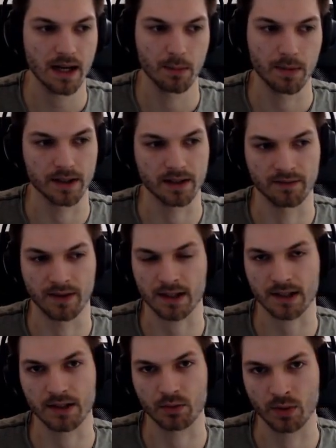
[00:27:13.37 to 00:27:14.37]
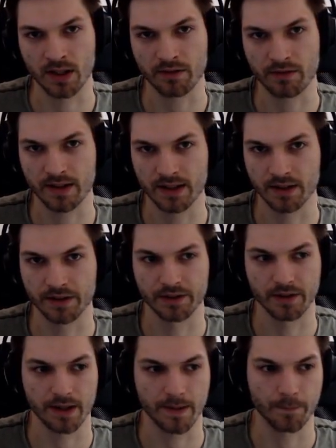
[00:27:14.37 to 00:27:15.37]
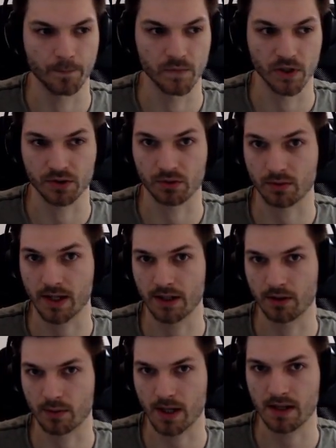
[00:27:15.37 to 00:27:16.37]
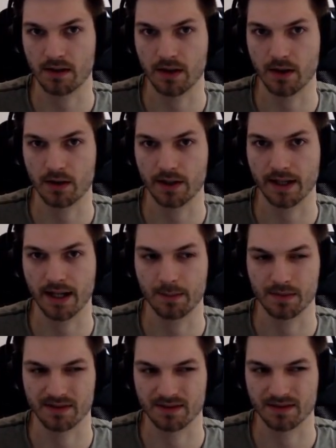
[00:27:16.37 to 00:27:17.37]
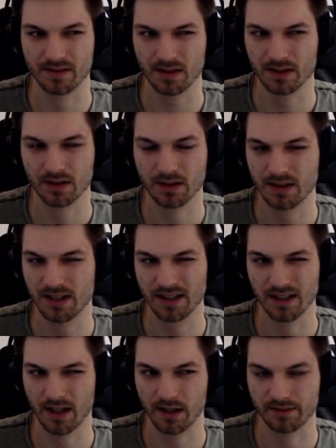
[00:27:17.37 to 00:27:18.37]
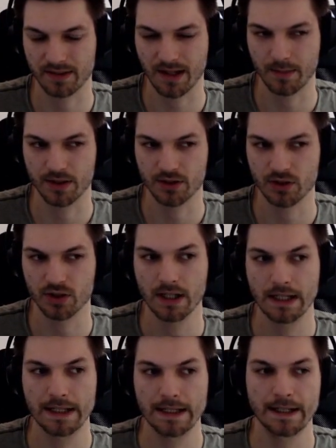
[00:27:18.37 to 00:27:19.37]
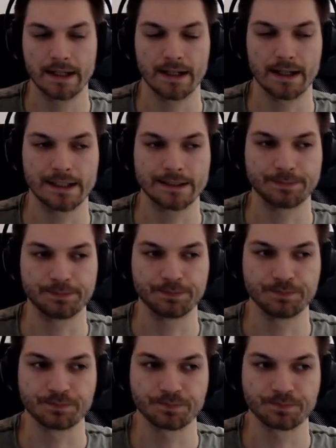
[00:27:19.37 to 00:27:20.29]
But the Varg really feels not too great already in the early game, not dealing a lot of damage. Yeah,